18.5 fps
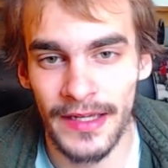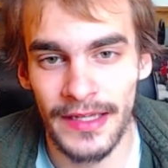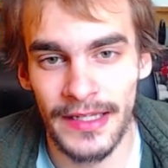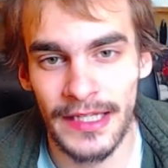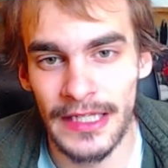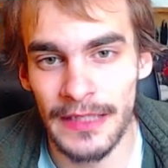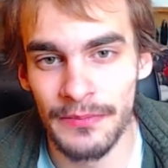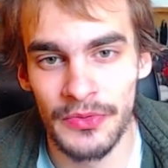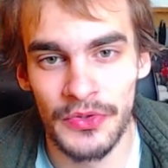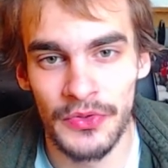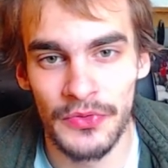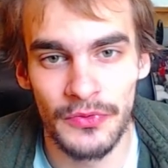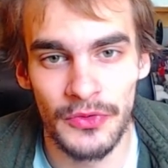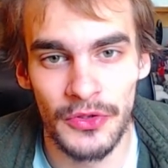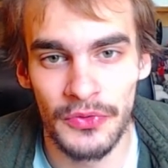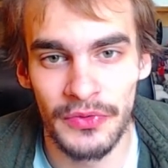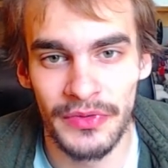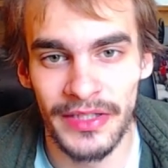keeps you
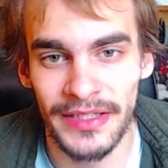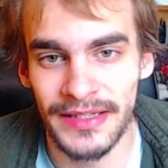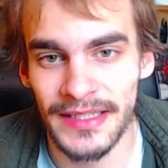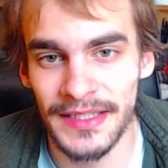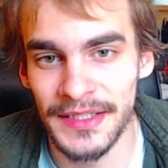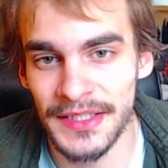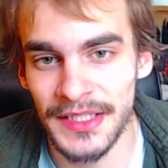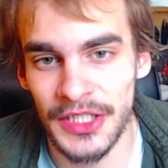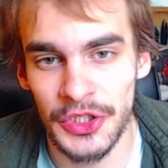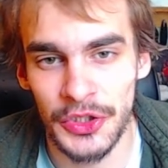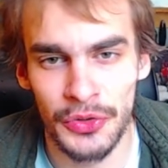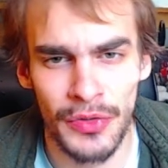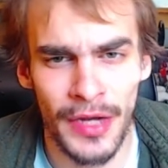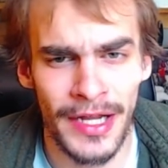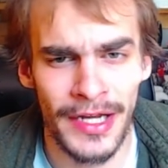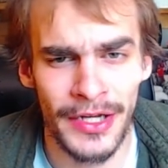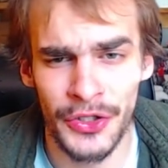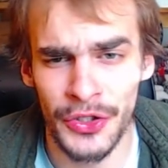doing the things that you got
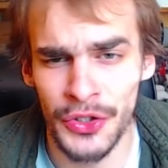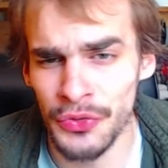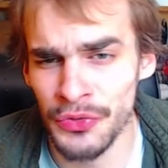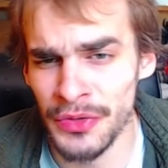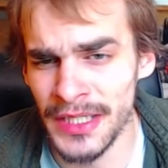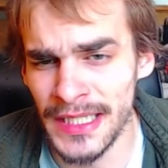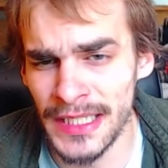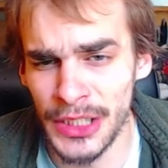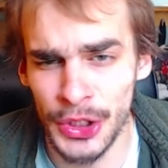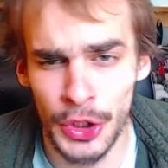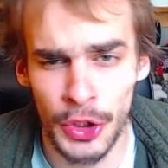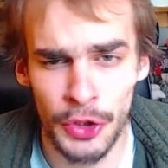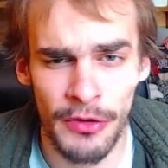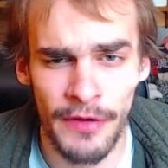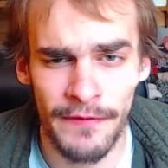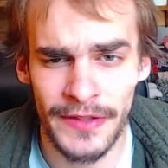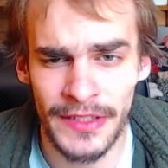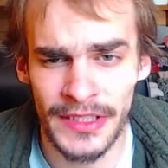to do and need to do
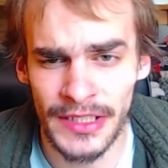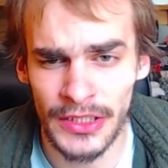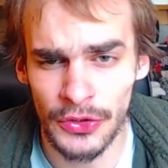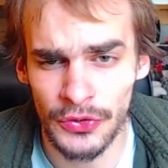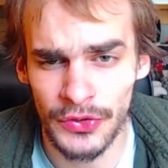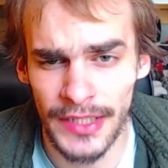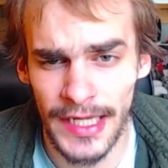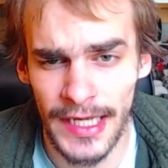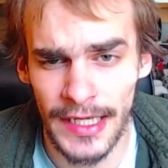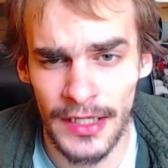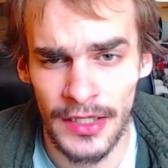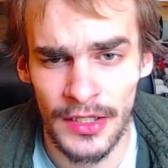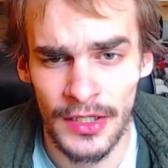every single day.